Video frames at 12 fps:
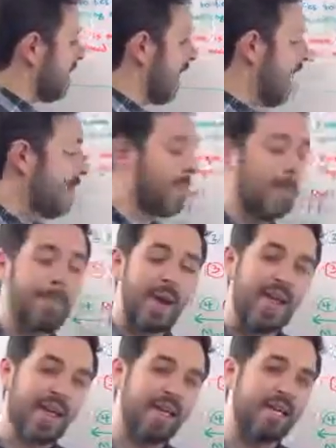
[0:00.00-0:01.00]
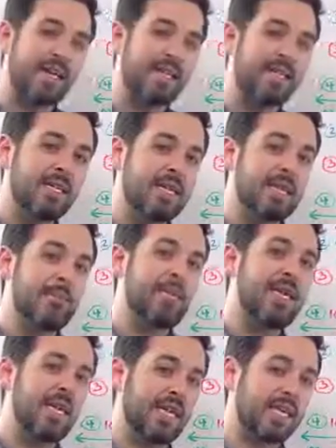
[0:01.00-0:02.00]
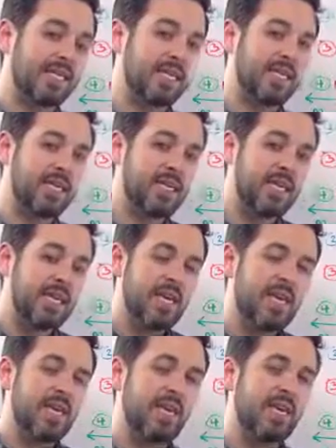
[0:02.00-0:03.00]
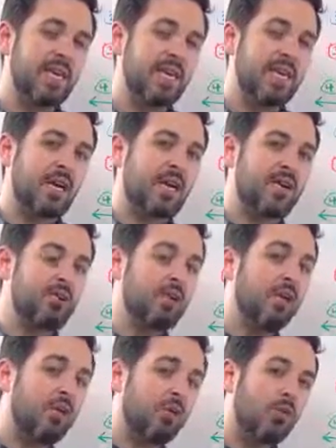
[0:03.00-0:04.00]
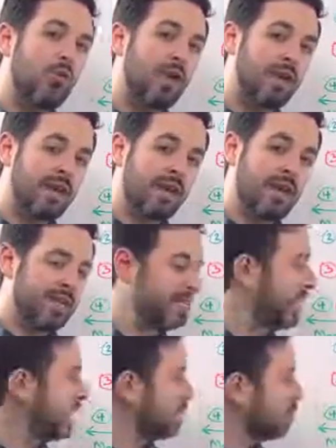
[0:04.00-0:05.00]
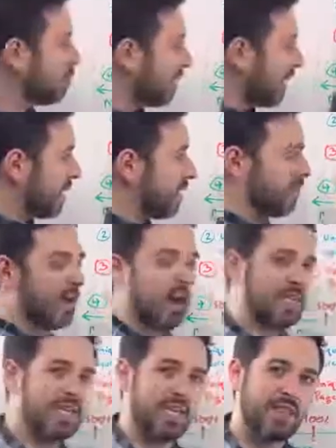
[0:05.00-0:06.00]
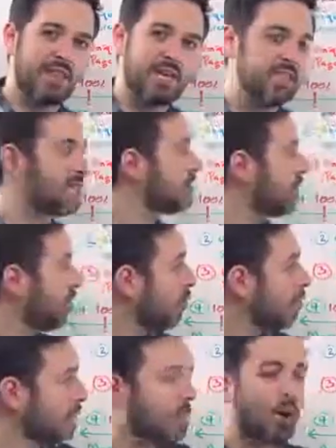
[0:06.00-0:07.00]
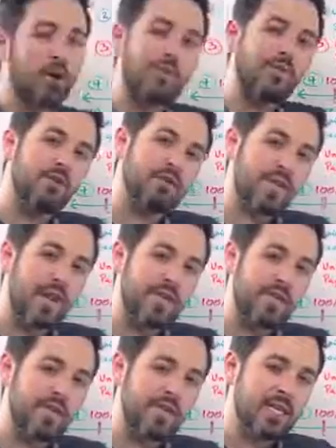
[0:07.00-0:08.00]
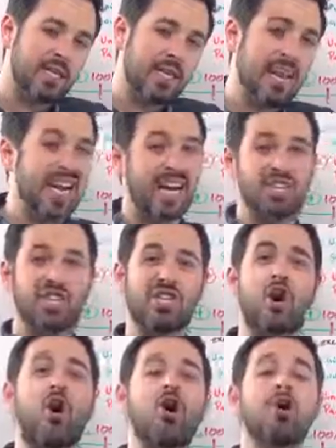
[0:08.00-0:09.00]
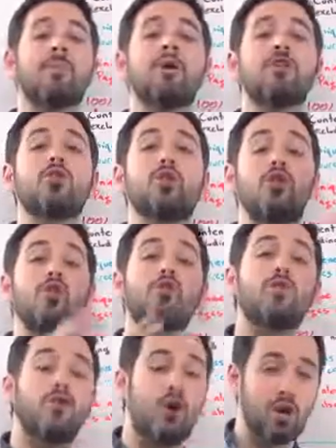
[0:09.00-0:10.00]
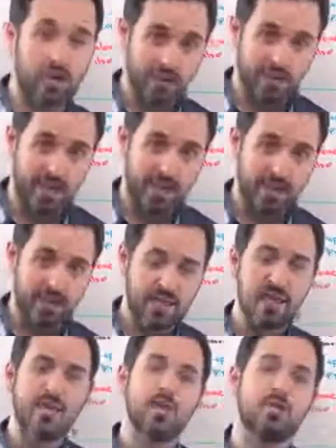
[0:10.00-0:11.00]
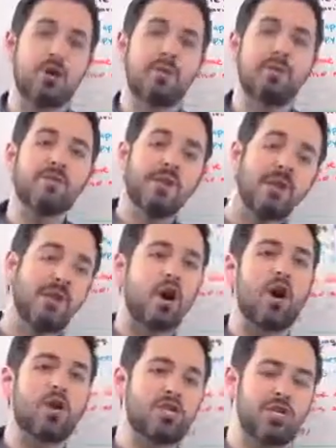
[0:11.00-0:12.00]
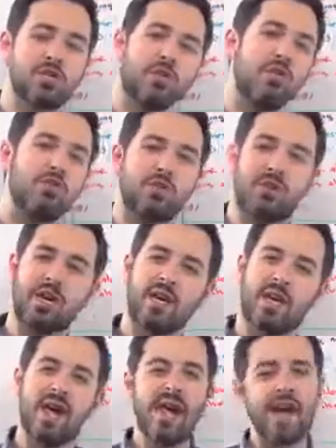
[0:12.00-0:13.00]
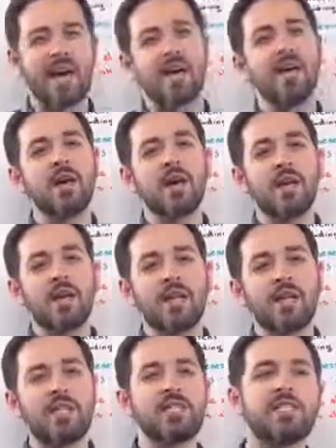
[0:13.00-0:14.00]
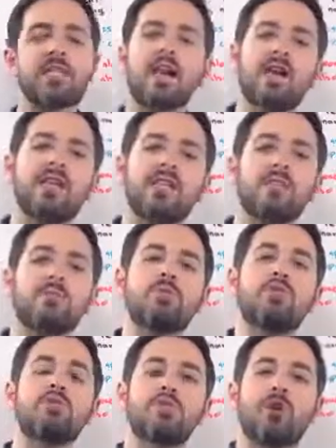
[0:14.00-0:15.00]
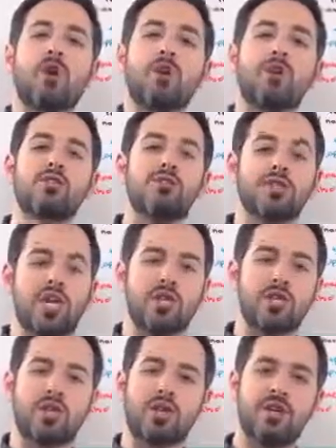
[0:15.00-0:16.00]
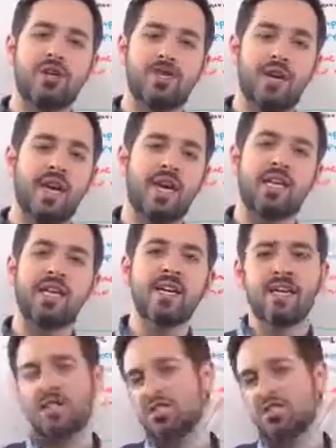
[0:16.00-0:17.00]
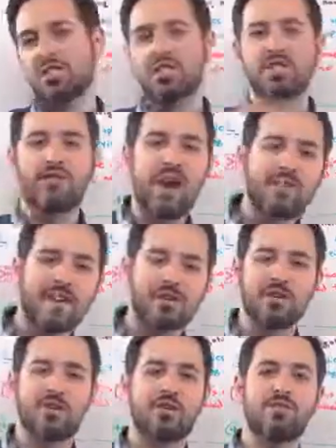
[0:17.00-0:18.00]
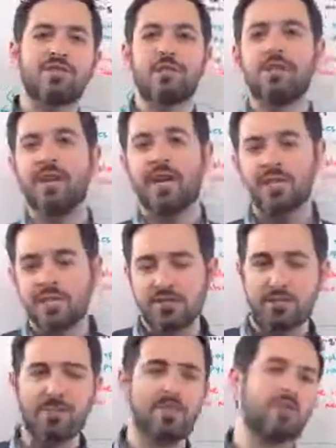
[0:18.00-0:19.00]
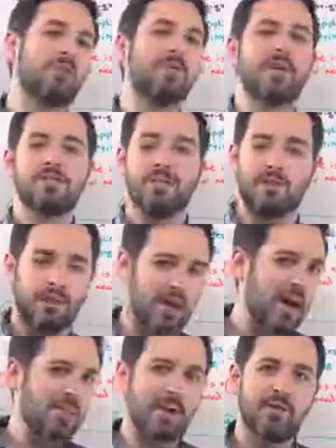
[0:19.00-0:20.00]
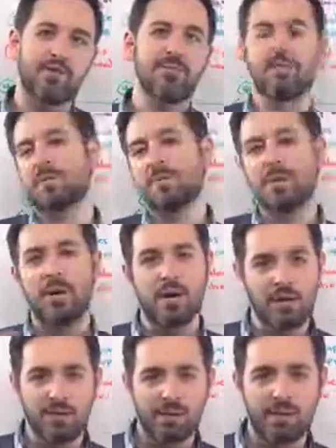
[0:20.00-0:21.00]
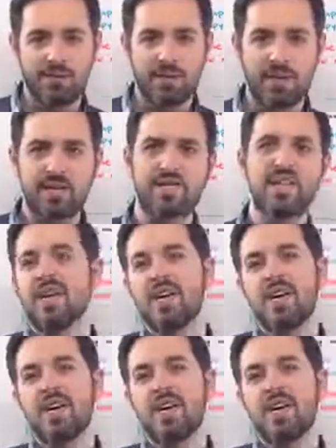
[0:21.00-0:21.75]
But Panda means that low quality content, duplicative content that exists on one part of your site can actually harm your overall site. So I'd be very cautious, if you're thinking, hey, let's produce an articles section on our site that's just these 5,000 articles that we license from this other place or that we're copying from someone's blog or whatever it is.